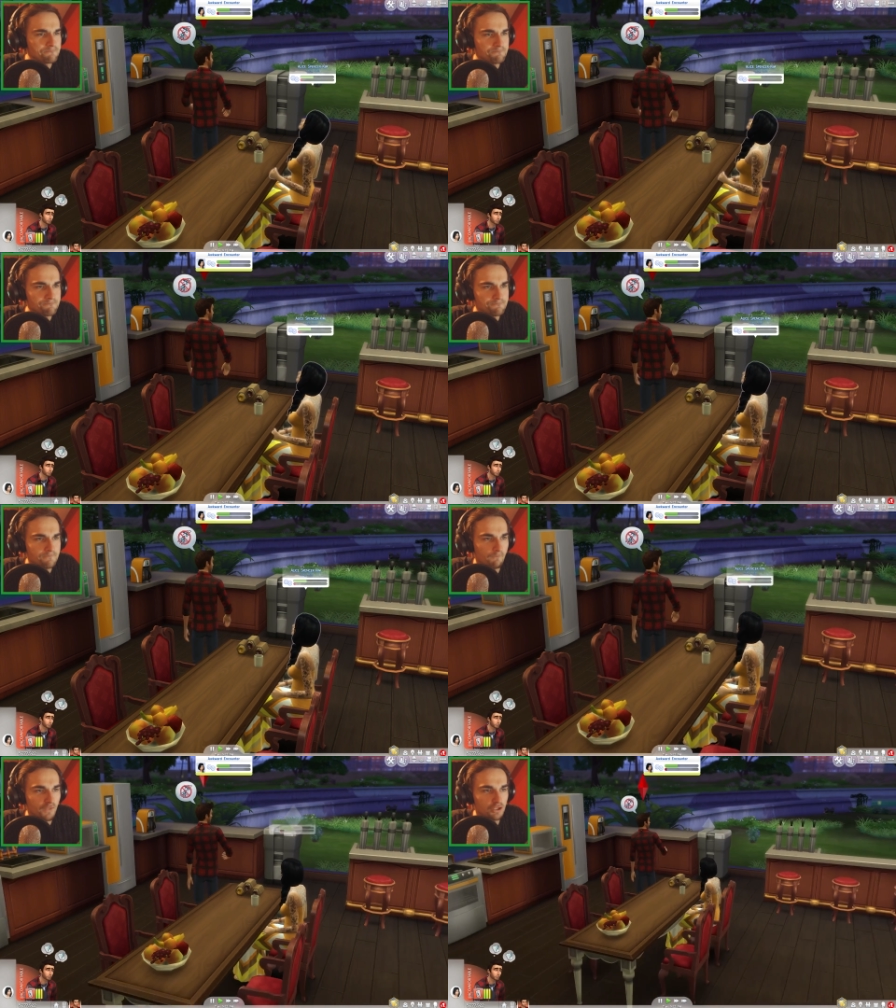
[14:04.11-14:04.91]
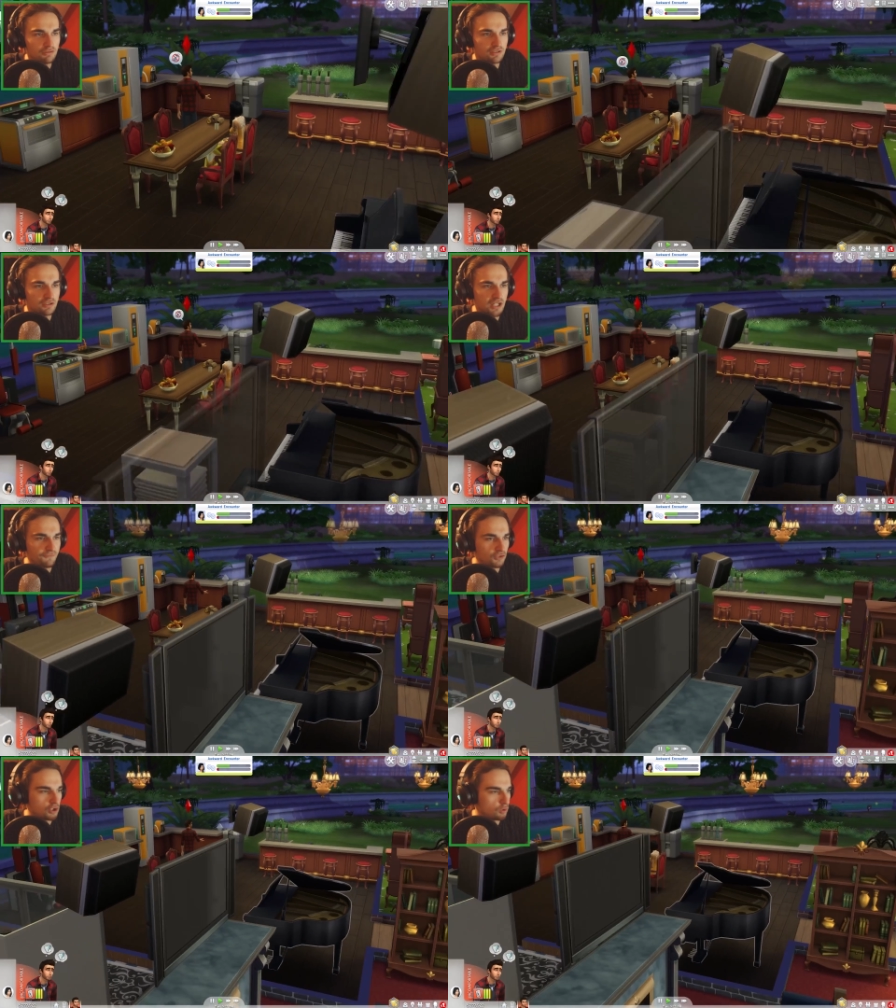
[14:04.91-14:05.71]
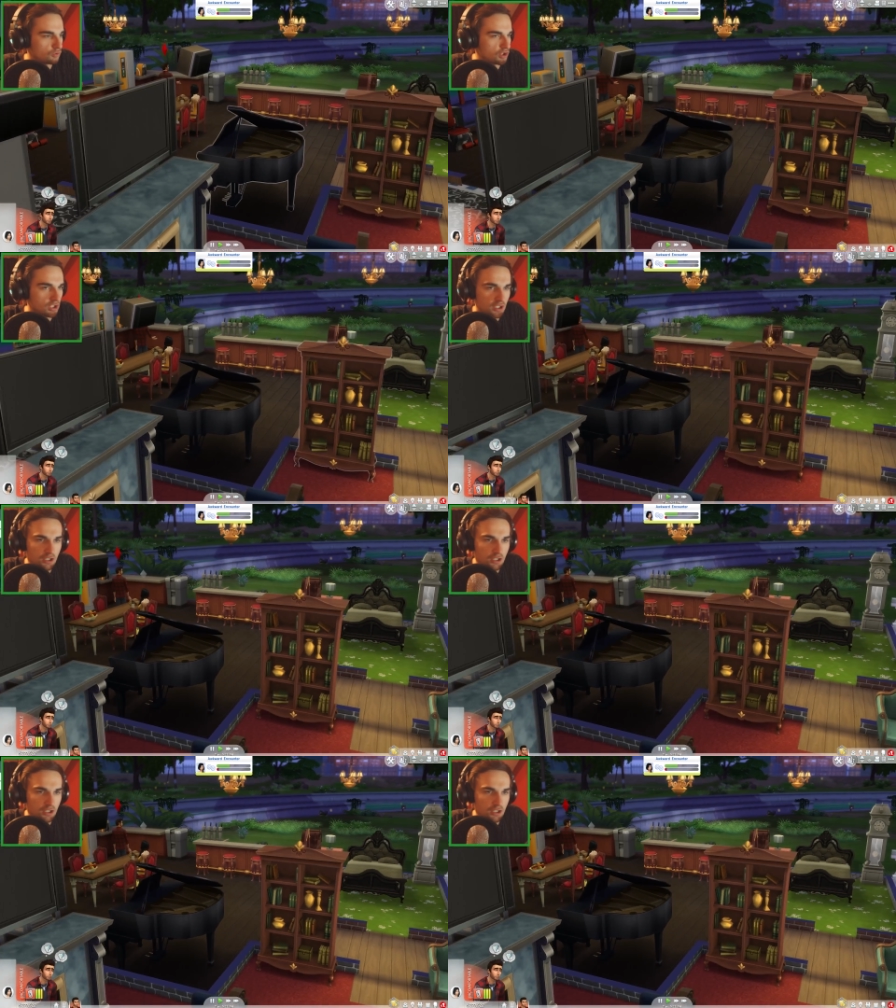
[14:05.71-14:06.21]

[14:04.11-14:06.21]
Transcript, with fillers: Hmm, you're a difficult